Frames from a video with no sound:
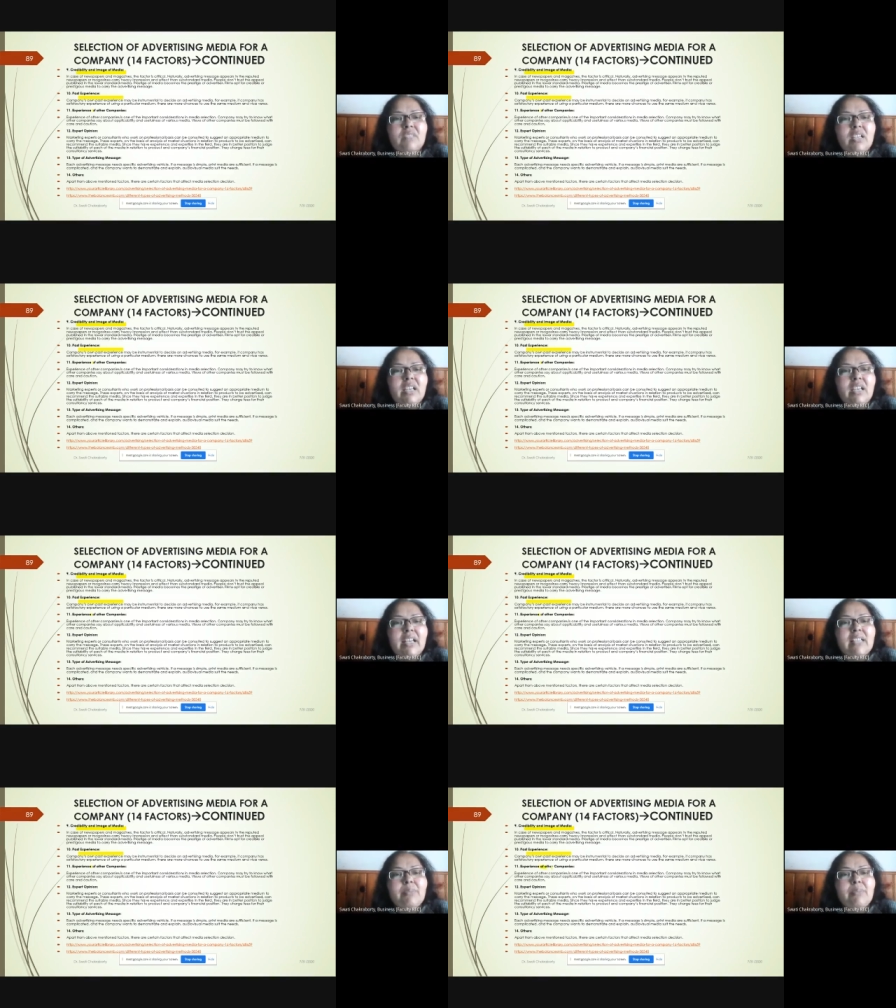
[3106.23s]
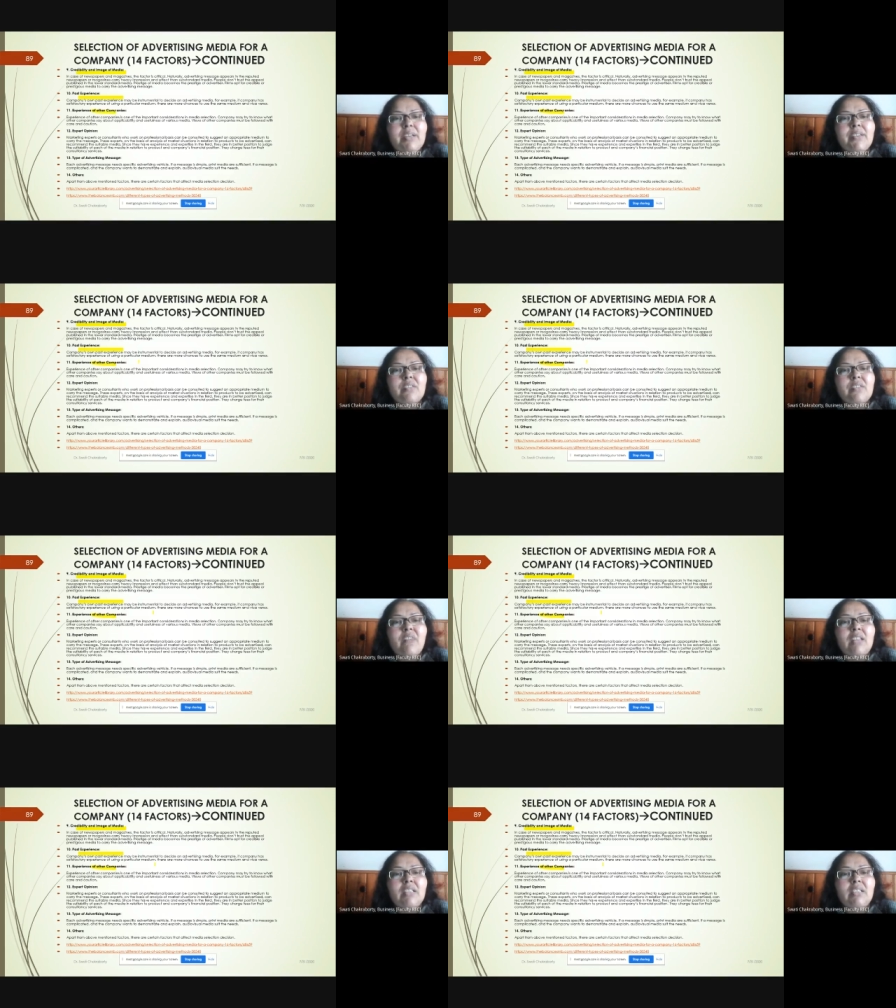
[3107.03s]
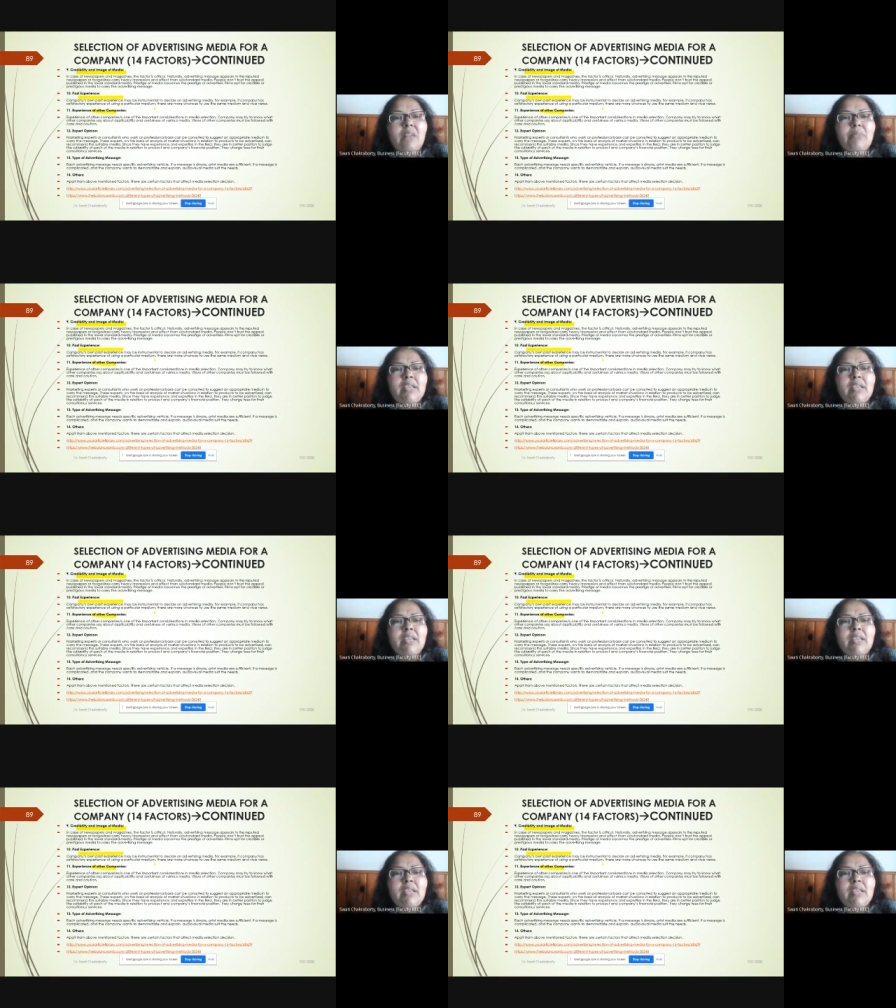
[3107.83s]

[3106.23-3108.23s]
Experience of other companies,